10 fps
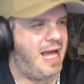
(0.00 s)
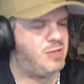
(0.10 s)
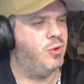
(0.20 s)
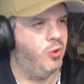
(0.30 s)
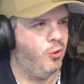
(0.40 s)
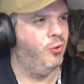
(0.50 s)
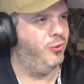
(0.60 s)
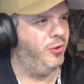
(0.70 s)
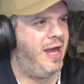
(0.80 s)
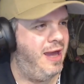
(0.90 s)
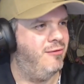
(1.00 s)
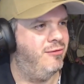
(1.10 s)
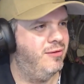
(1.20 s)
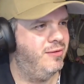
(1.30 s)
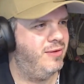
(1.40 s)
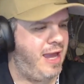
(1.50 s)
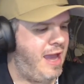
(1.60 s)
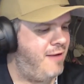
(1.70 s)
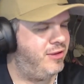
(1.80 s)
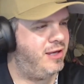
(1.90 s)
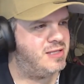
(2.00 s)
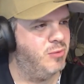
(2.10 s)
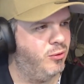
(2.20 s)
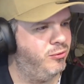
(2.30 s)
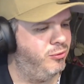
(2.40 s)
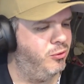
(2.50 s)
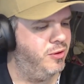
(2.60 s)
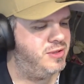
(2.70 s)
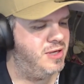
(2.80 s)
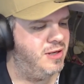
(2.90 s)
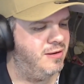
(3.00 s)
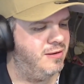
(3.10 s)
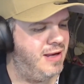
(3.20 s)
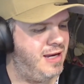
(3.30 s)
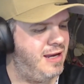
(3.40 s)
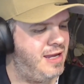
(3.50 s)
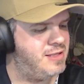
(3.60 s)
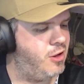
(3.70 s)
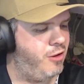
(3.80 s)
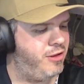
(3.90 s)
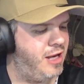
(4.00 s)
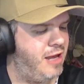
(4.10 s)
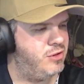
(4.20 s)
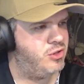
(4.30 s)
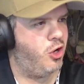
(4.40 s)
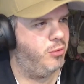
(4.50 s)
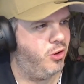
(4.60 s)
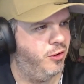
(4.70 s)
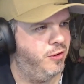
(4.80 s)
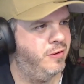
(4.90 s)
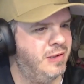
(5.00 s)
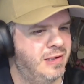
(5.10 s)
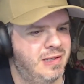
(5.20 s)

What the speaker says: That's what Hawthorn have. Yeah. They have these small forwards, and he's either going to have a job on,